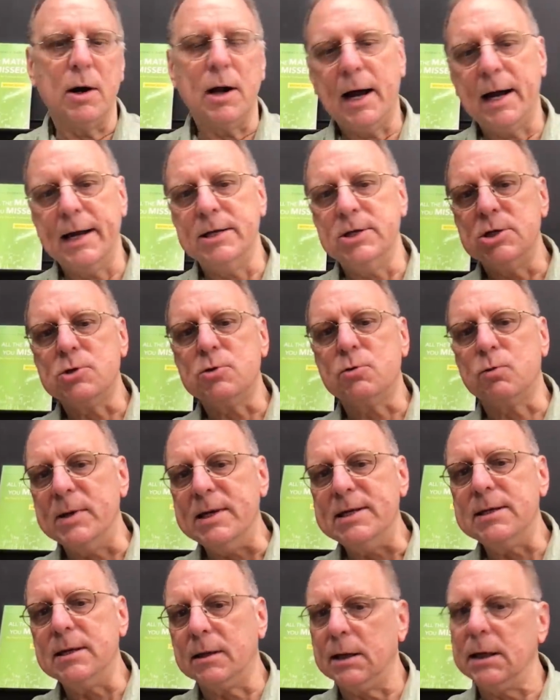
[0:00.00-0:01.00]
I had just
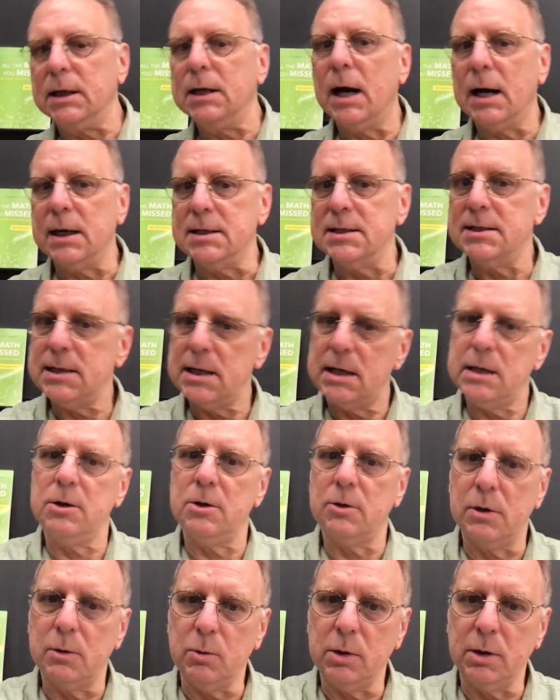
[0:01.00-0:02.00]
recently gotten
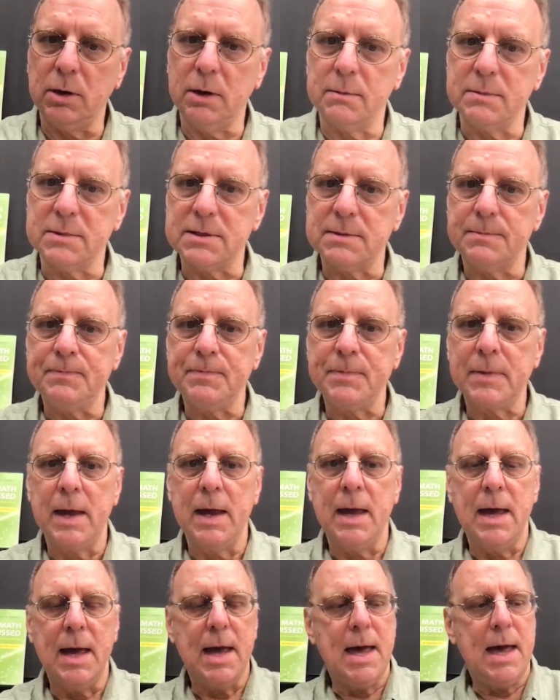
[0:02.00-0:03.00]
tenure at Williams.
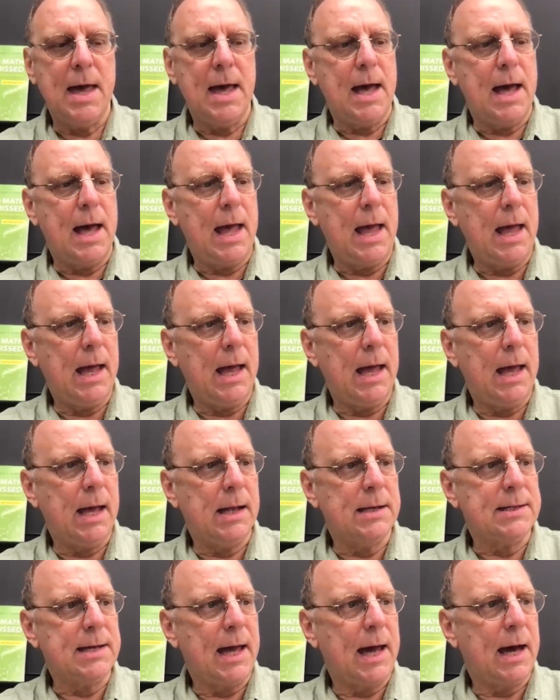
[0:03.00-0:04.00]

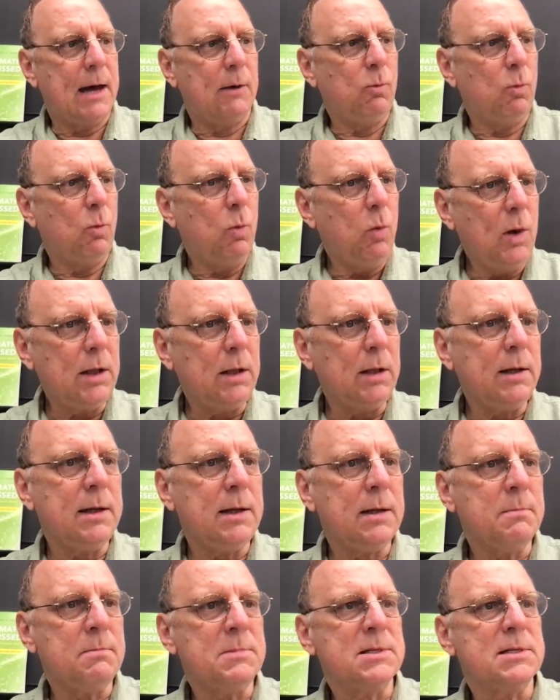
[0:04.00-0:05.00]
And at
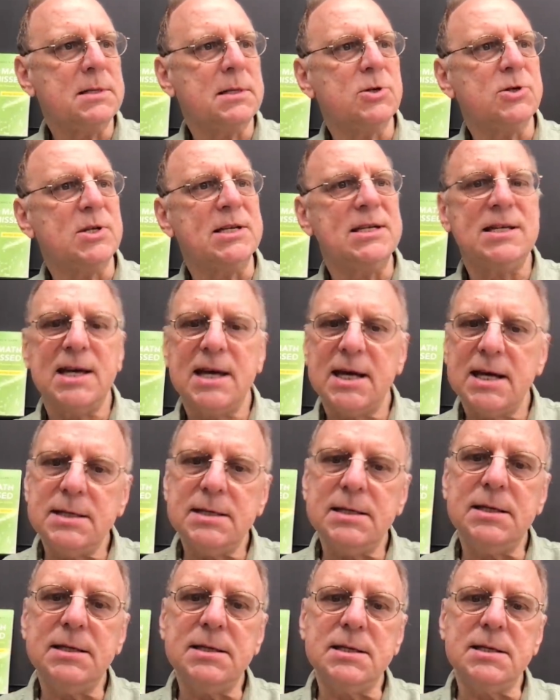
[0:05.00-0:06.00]
Williams, there's a
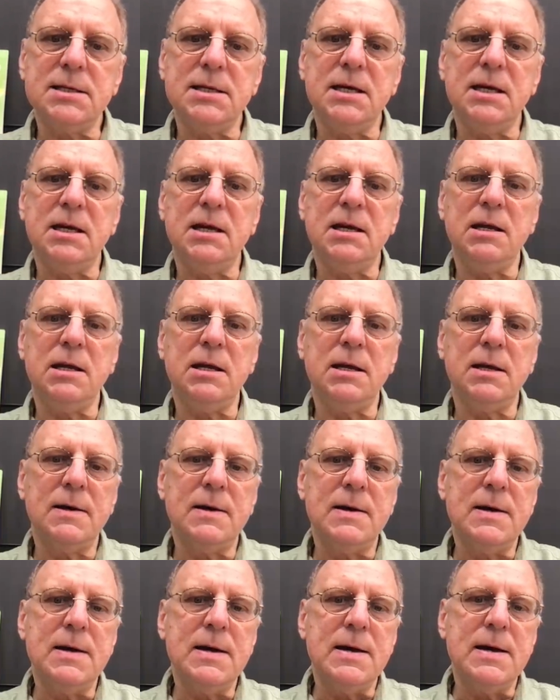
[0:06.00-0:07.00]
tendency,
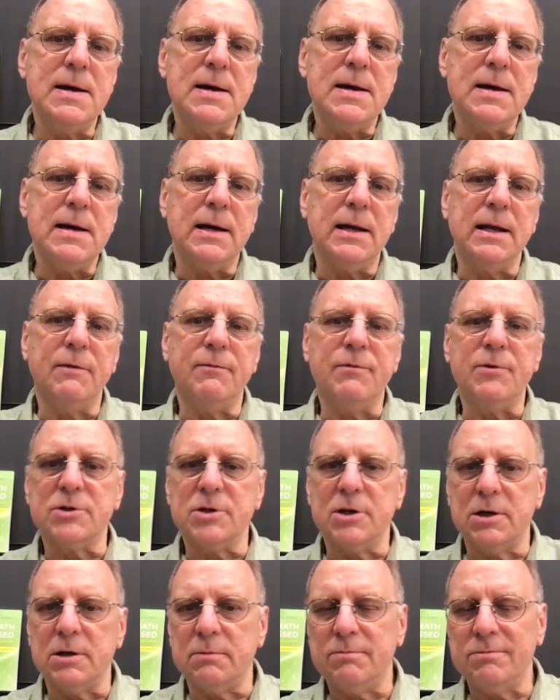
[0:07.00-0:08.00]
if there's
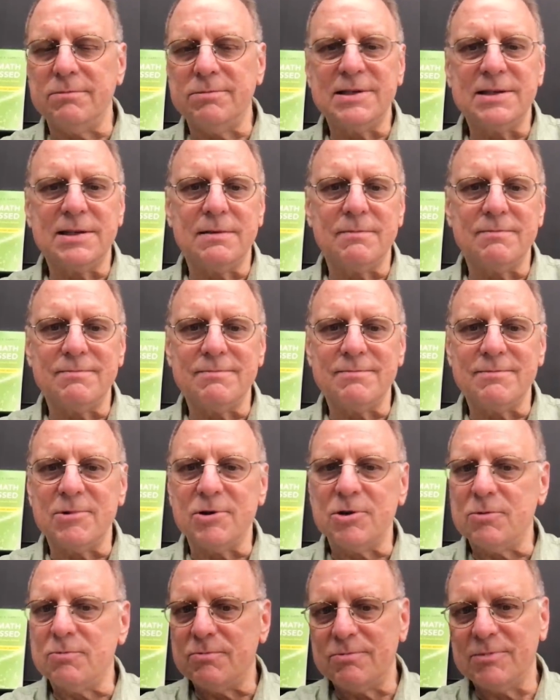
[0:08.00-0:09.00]
a,
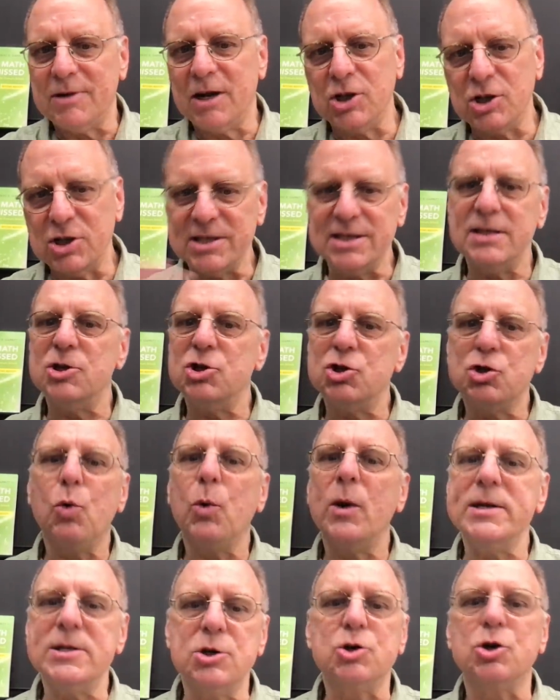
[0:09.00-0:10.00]
a
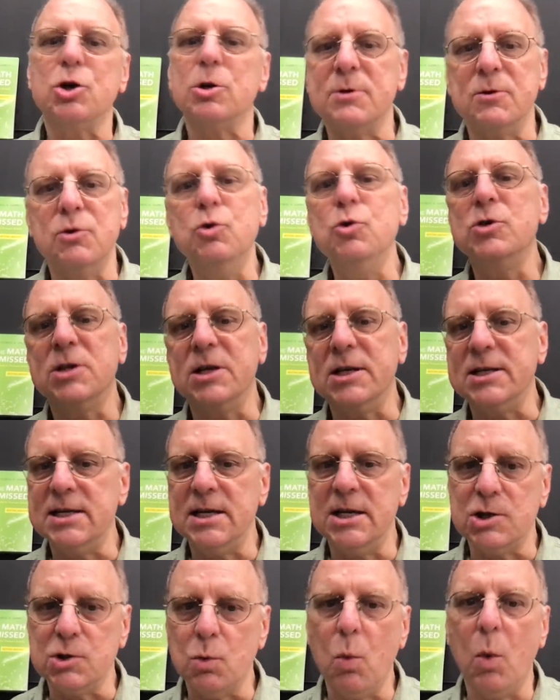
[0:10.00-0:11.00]
choice in terms of who's going to
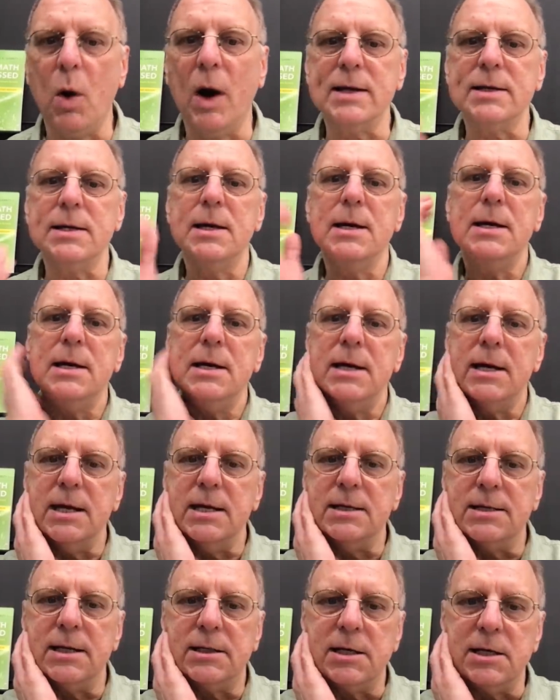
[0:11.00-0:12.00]
teach what,
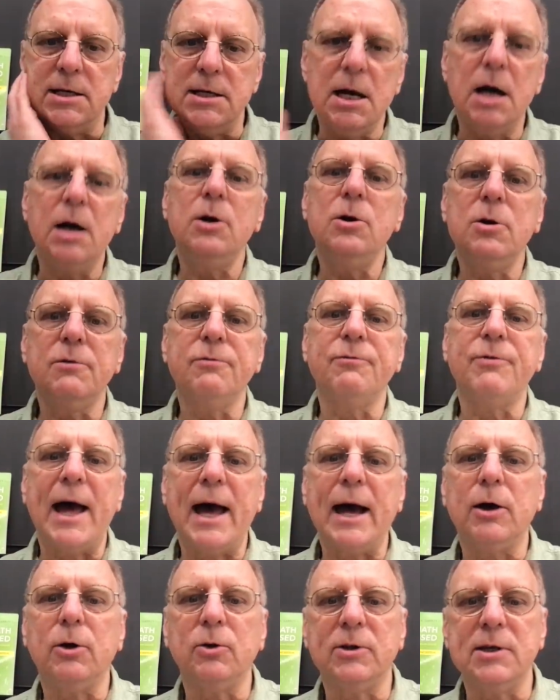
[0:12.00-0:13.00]
is that the younger
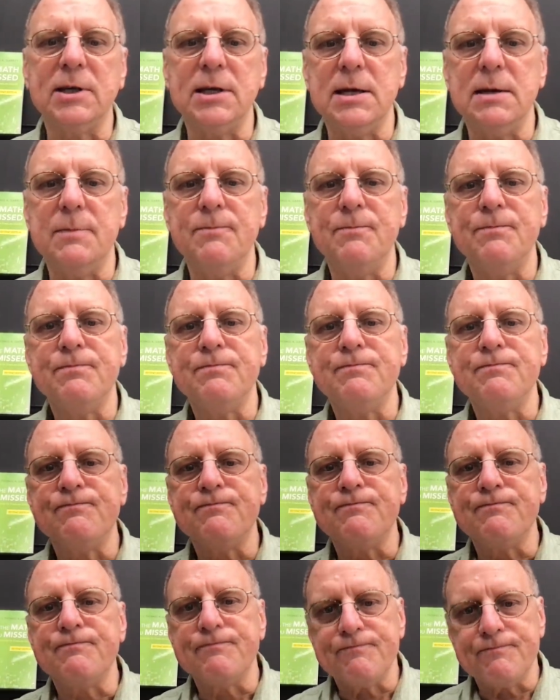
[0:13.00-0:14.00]
faculty
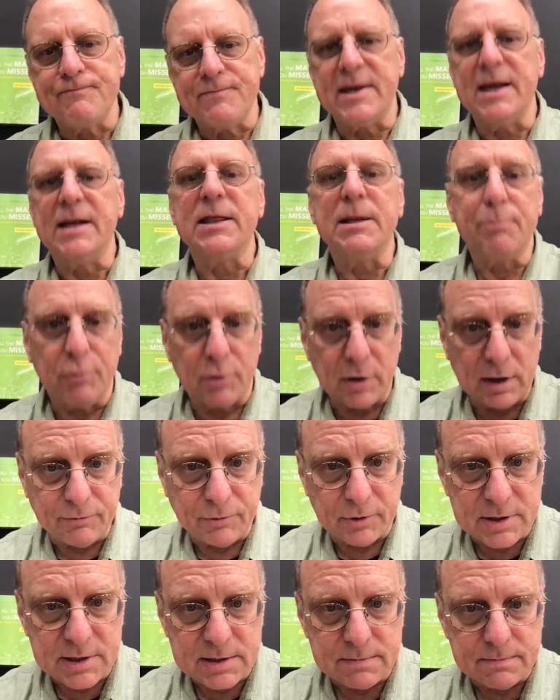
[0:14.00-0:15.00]
get the
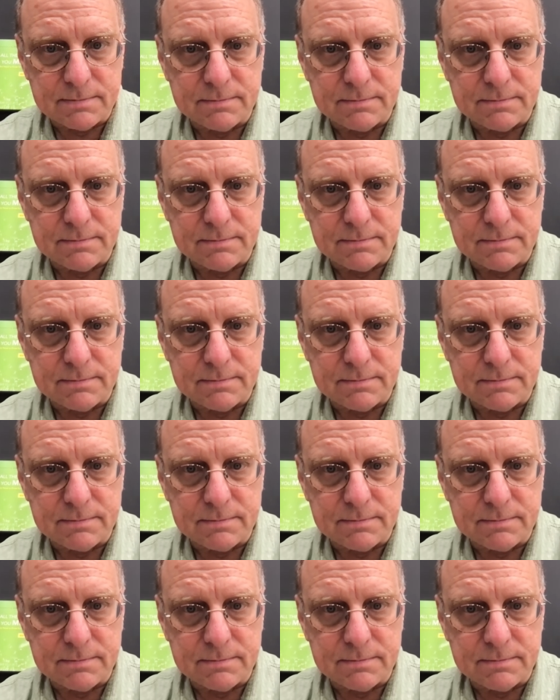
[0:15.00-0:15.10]
preference.